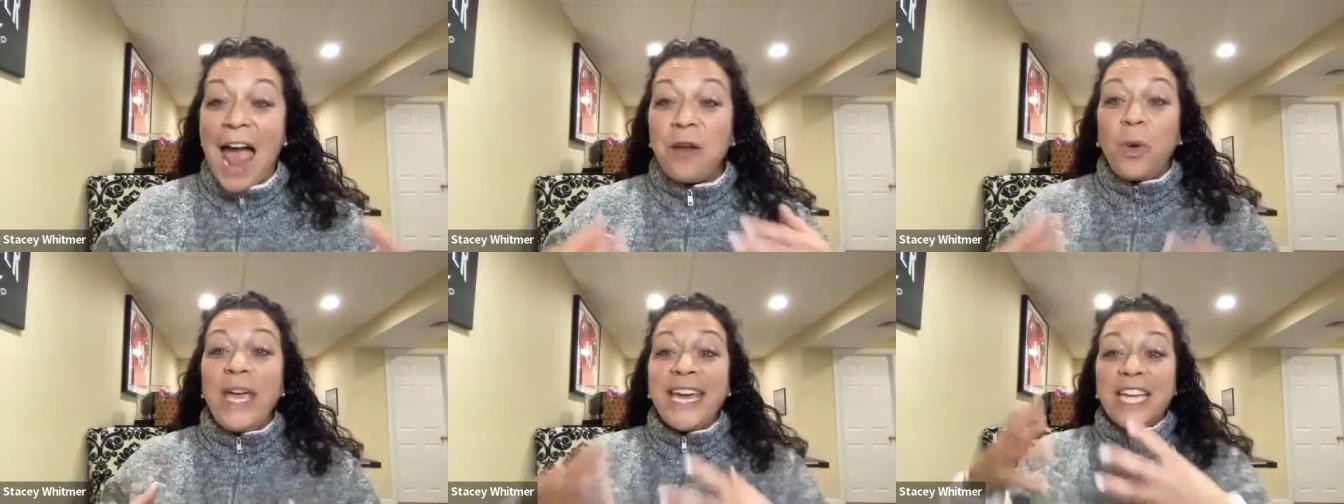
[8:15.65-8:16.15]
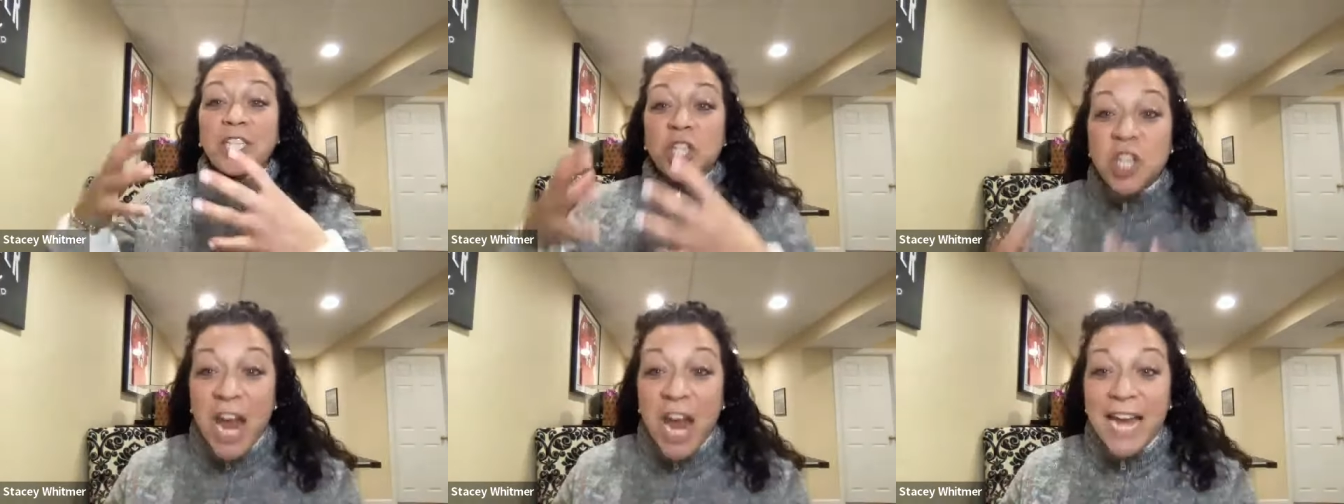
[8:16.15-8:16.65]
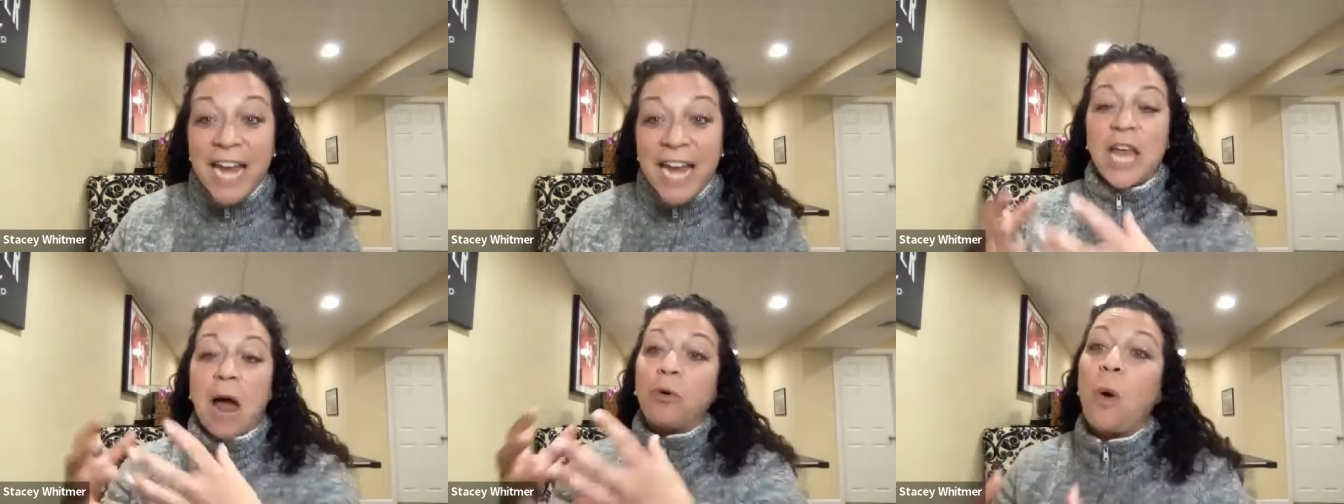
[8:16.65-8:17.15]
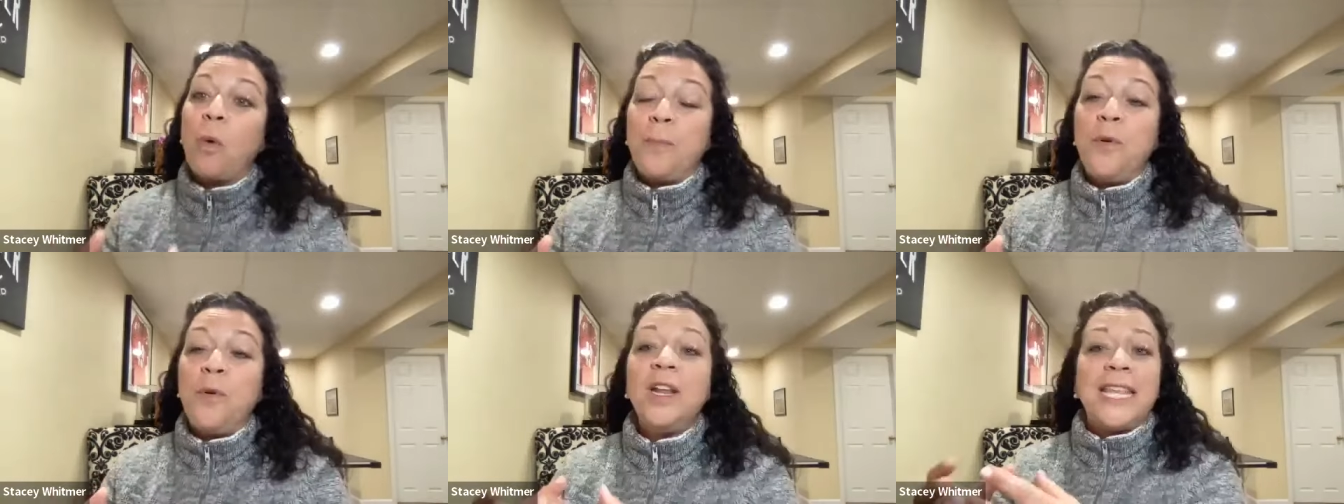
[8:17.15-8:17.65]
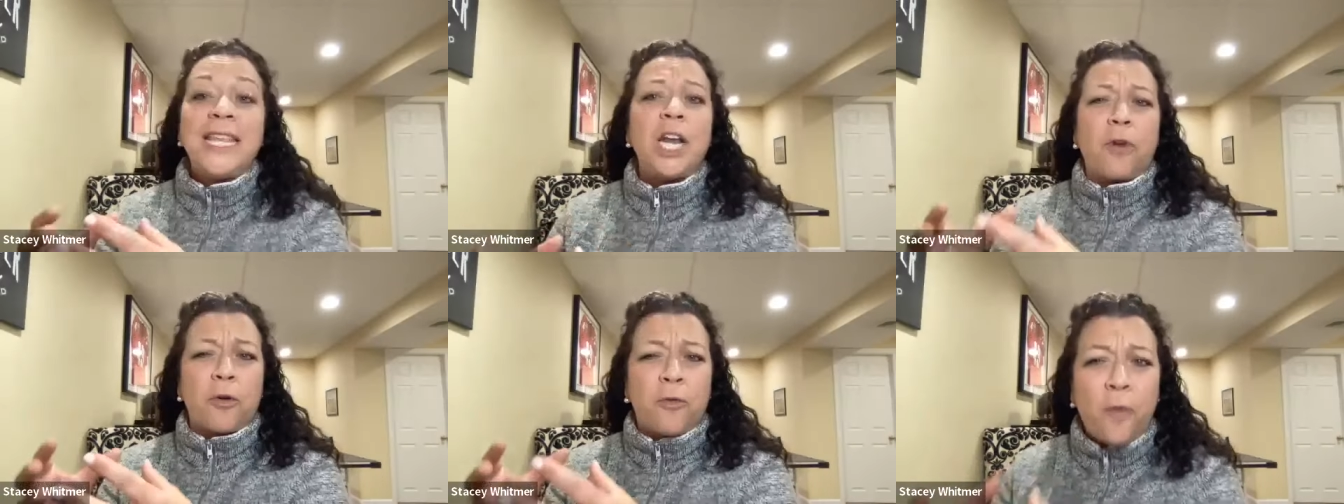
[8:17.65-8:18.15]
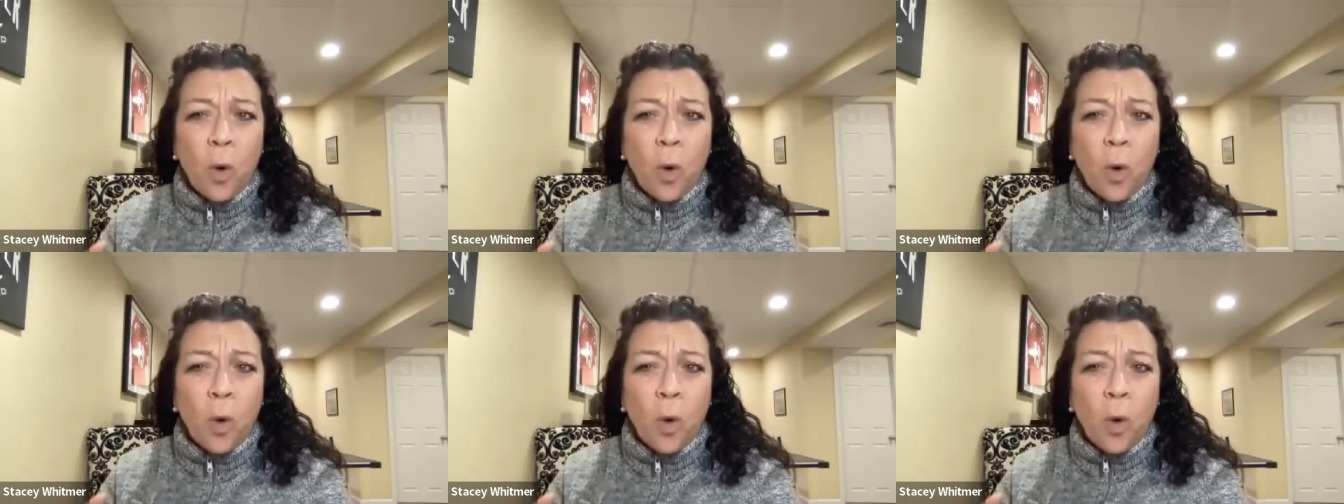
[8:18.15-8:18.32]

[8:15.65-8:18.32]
And we can change that with what we put at the end of our